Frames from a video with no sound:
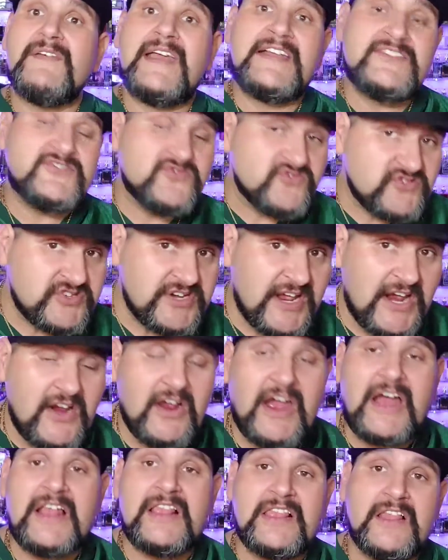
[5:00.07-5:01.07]
Angel
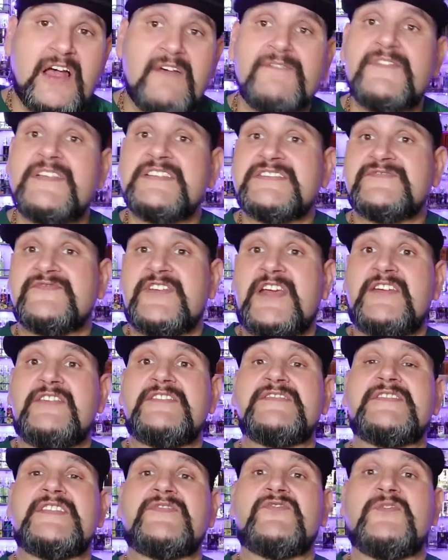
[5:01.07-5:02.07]
Share. I love this
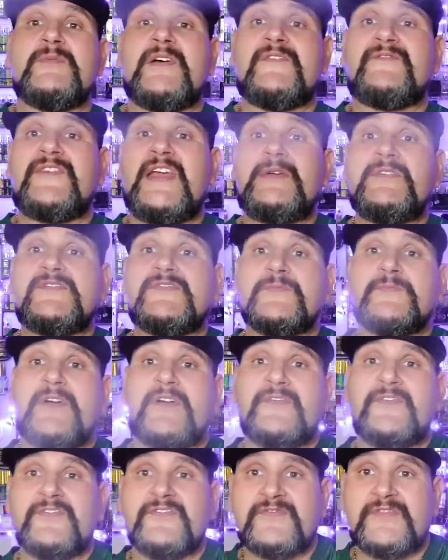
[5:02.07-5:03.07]
fragrance. It's one of my favorites from
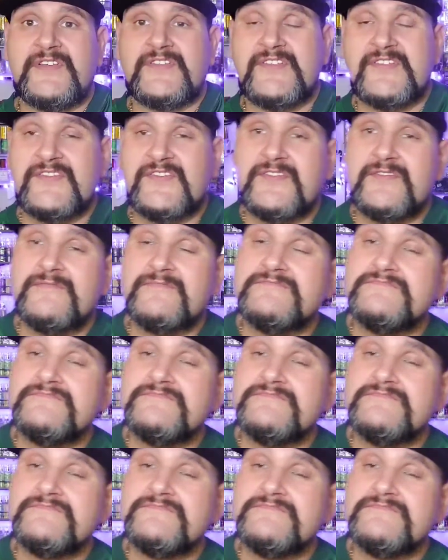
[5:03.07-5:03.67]
Parfums Vintage.